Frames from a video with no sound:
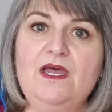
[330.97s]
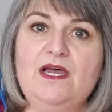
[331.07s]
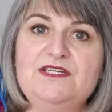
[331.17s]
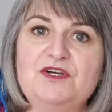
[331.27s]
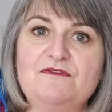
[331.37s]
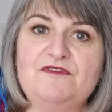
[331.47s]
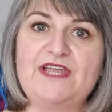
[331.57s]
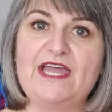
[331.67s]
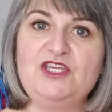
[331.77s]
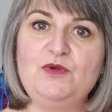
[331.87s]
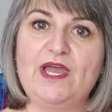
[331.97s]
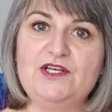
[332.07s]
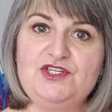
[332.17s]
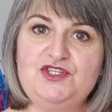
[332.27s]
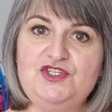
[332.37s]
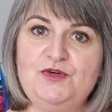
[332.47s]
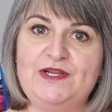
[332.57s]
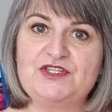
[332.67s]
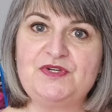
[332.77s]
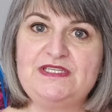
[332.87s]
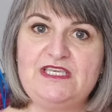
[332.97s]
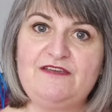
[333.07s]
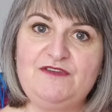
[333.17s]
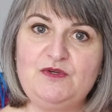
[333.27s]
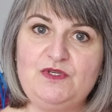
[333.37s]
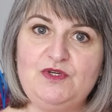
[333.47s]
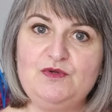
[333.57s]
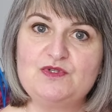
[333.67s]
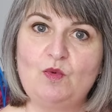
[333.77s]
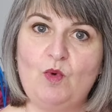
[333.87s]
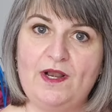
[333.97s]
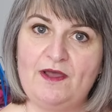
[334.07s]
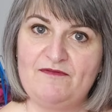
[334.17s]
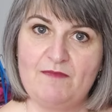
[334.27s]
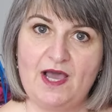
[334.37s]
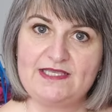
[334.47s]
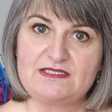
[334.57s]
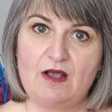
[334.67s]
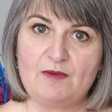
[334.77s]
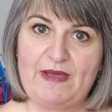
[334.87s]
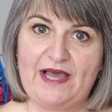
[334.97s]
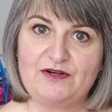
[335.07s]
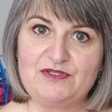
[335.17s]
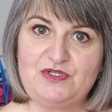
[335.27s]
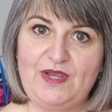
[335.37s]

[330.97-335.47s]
And don't forget, you get two entries if you use one of my sock patterns.